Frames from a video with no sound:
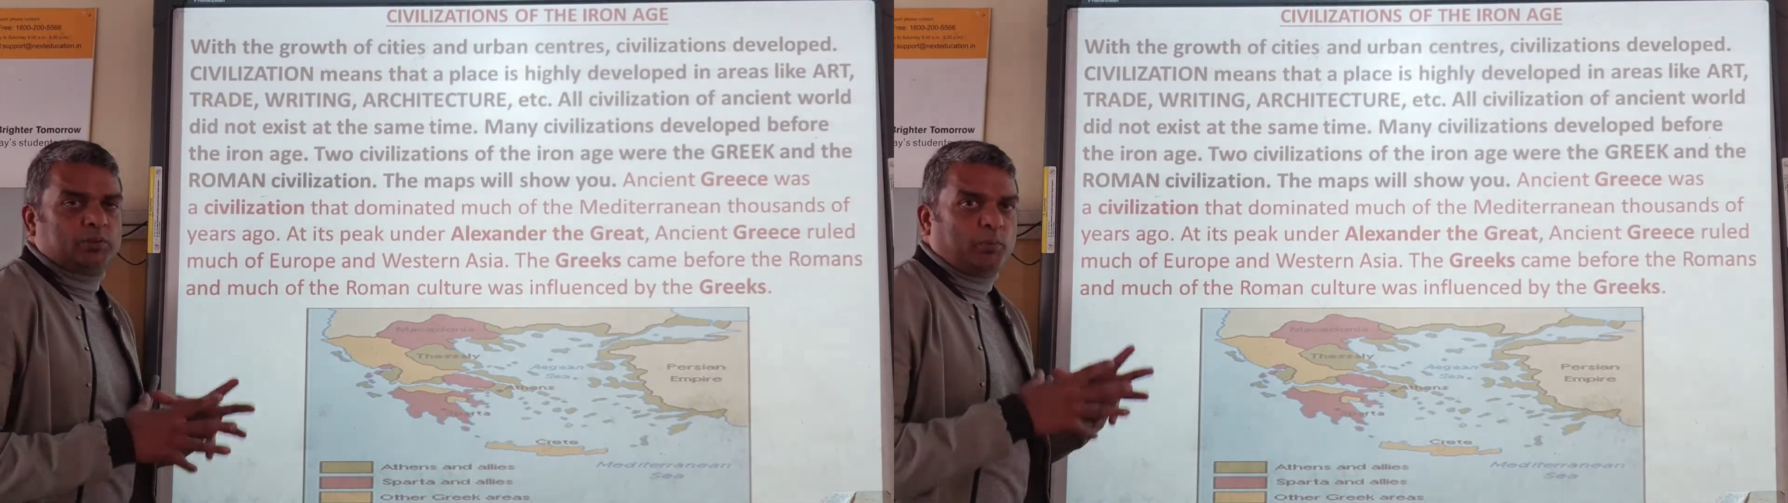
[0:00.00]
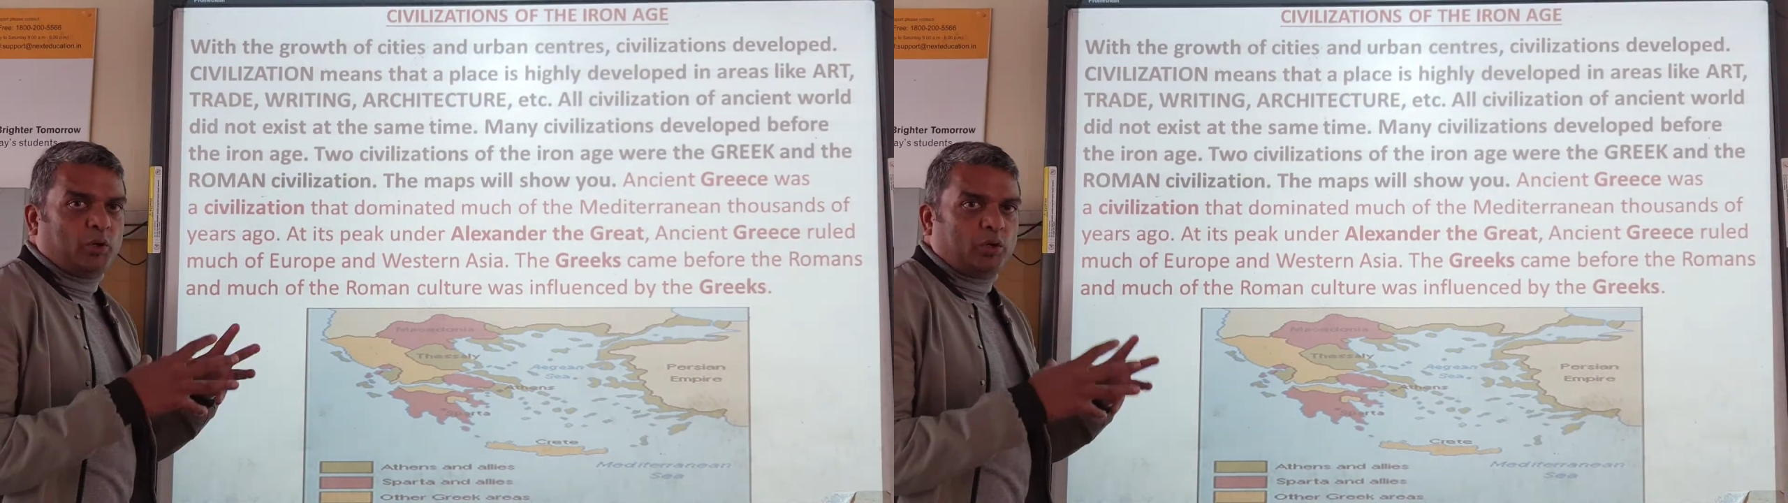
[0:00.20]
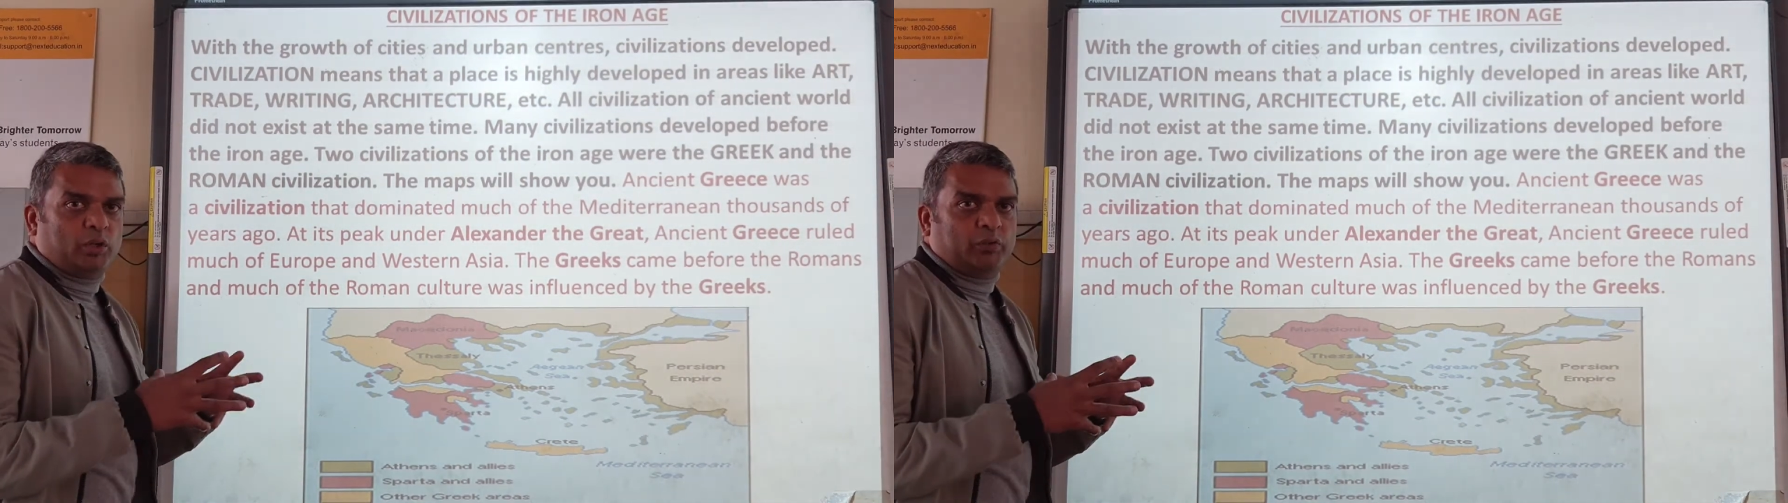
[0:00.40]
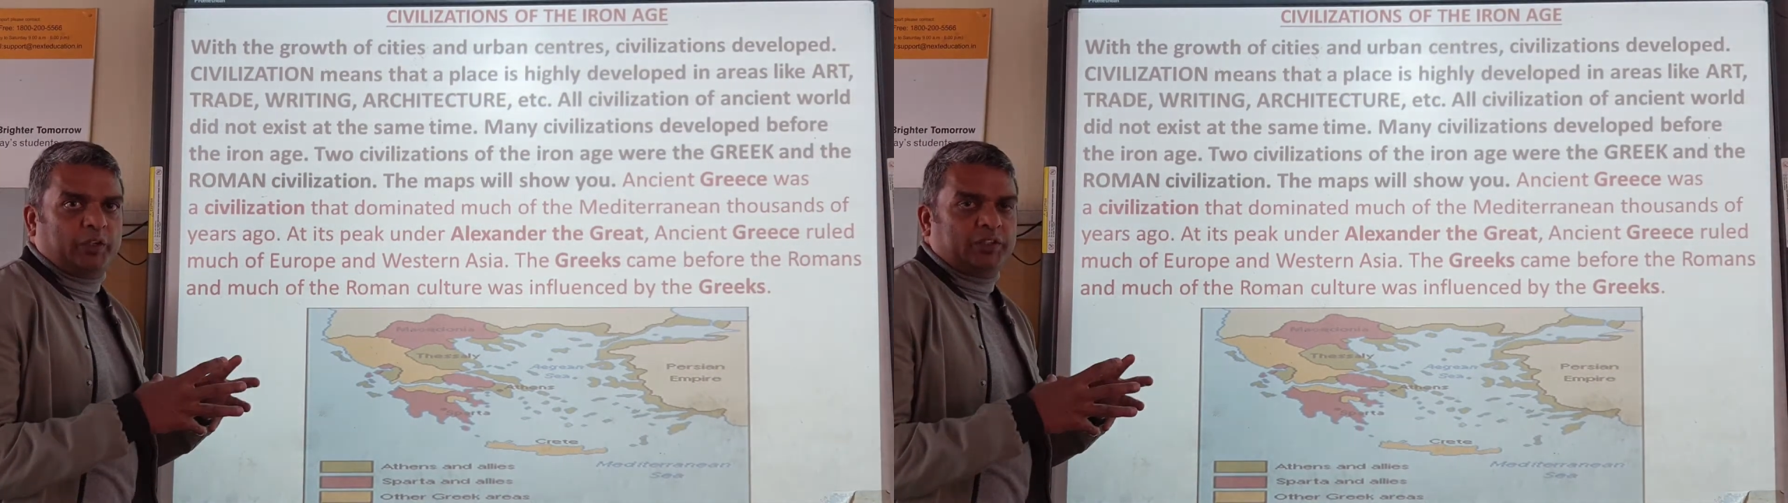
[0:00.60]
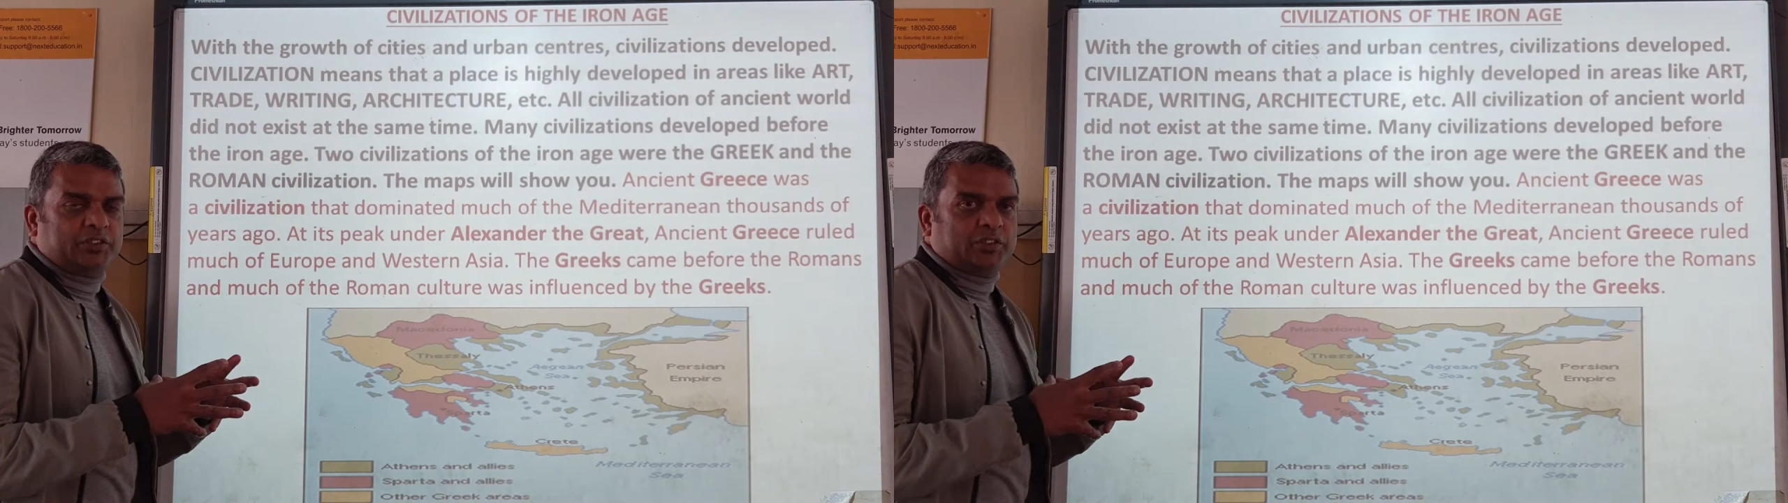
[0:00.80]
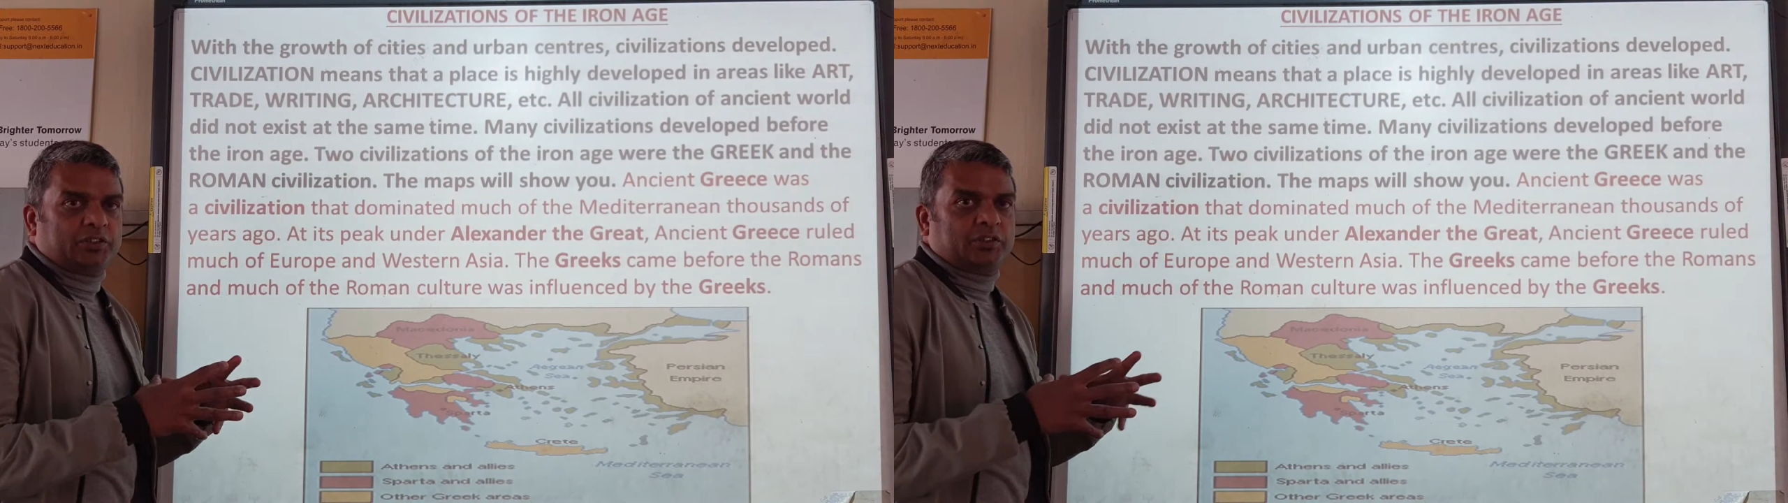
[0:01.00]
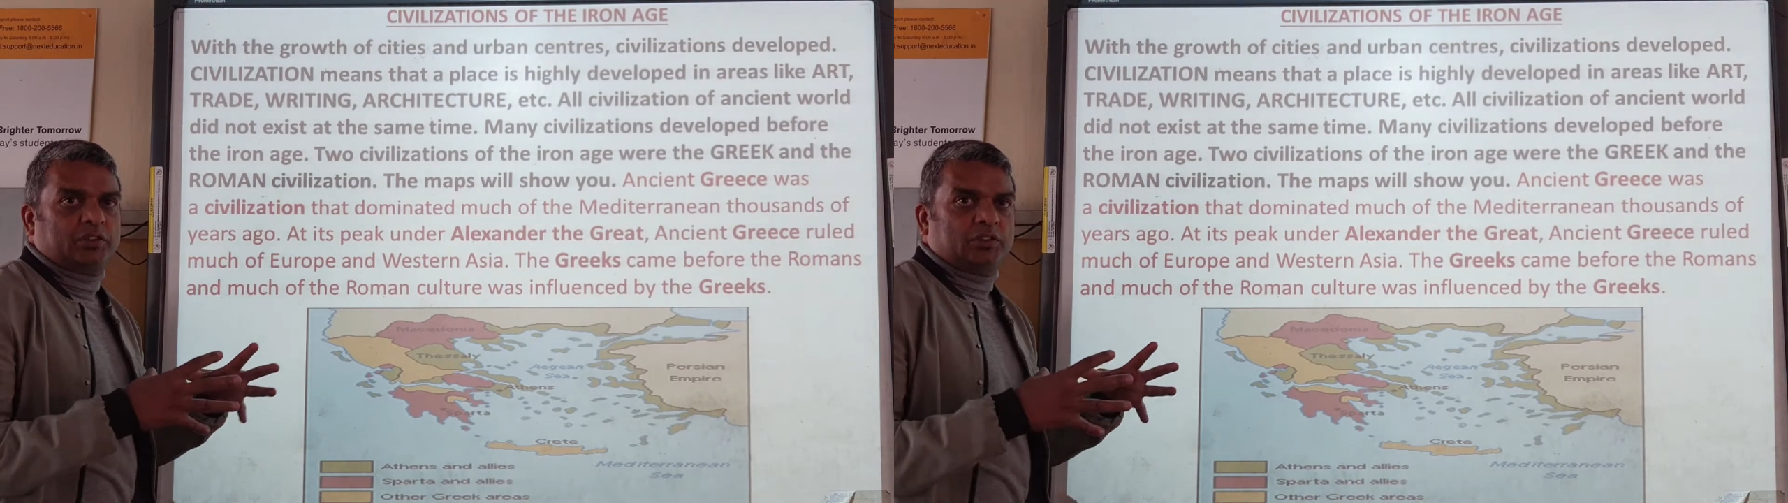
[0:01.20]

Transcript: small villages